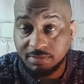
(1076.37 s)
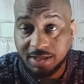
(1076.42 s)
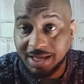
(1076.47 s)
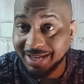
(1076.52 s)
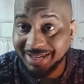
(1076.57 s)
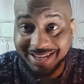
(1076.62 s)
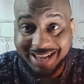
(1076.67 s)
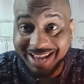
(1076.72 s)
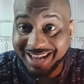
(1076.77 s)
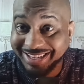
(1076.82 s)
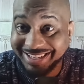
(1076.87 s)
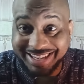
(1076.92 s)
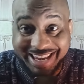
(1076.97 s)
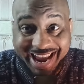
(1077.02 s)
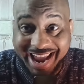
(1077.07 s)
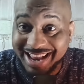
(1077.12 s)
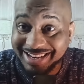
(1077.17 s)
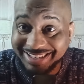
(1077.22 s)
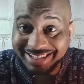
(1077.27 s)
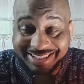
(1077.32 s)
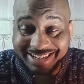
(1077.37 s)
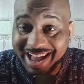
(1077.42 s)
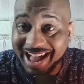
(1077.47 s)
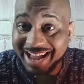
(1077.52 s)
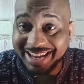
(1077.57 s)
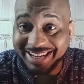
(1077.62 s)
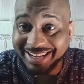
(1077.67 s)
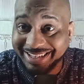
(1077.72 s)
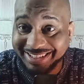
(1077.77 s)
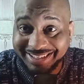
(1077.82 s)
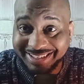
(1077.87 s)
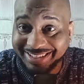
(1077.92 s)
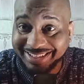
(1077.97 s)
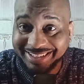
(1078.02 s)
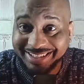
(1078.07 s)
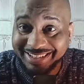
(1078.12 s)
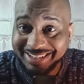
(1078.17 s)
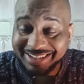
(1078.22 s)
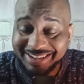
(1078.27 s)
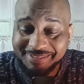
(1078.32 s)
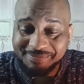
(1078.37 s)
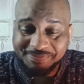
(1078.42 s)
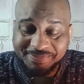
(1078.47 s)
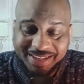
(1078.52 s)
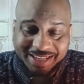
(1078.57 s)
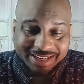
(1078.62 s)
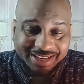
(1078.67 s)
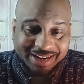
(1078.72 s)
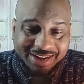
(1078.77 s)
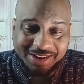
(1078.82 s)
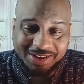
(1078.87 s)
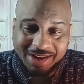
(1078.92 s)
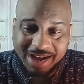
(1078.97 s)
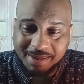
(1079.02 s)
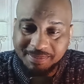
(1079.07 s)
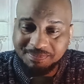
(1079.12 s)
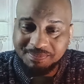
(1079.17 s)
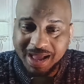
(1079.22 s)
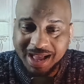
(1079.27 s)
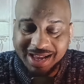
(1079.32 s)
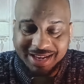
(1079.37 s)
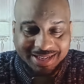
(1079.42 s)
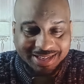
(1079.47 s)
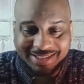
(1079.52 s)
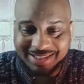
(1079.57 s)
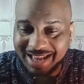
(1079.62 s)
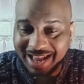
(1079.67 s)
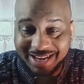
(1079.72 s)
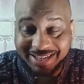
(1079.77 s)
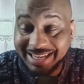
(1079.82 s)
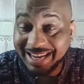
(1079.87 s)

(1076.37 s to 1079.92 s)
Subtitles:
I can't deny it. You know, I